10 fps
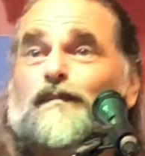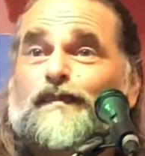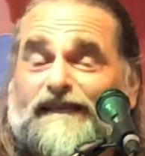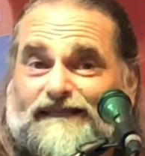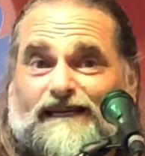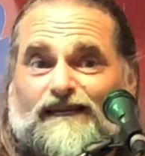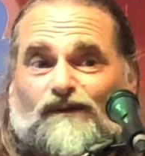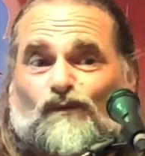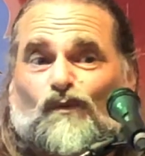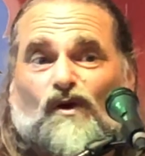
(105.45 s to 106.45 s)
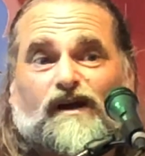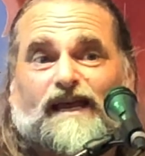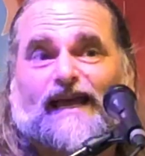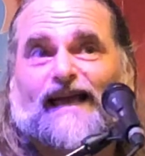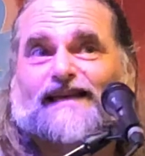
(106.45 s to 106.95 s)
busy
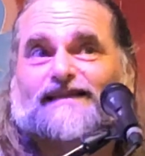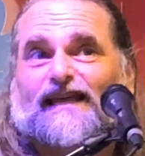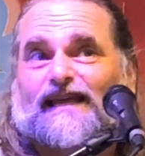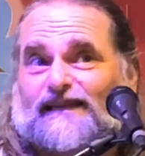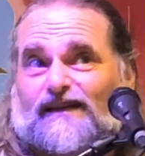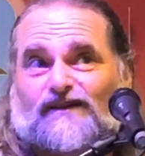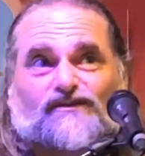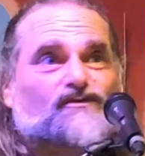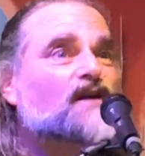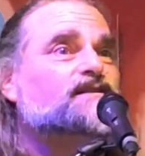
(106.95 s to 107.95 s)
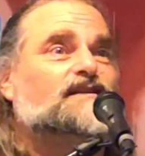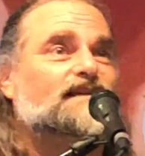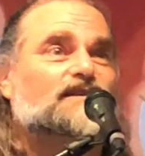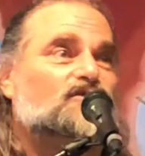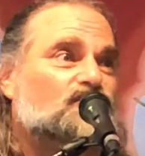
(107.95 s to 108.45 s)
working in the construction
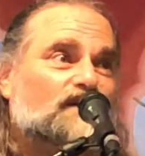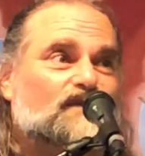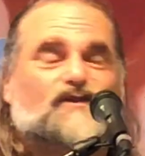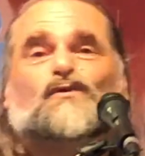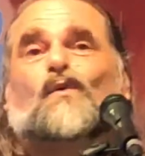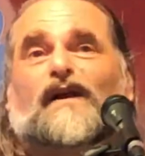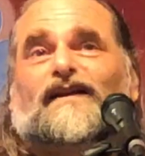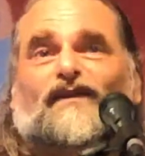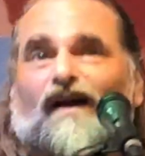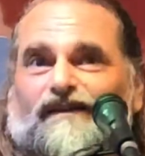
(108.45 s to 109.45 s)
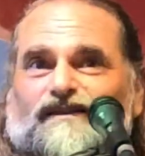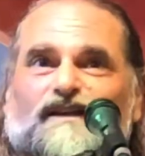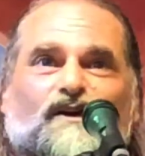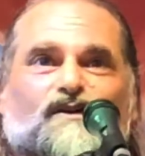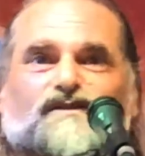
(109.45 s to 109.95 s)
industry for 25
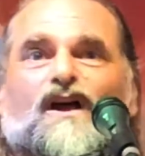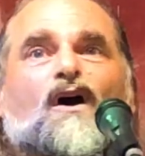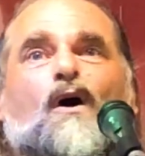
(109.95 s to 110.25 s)
years,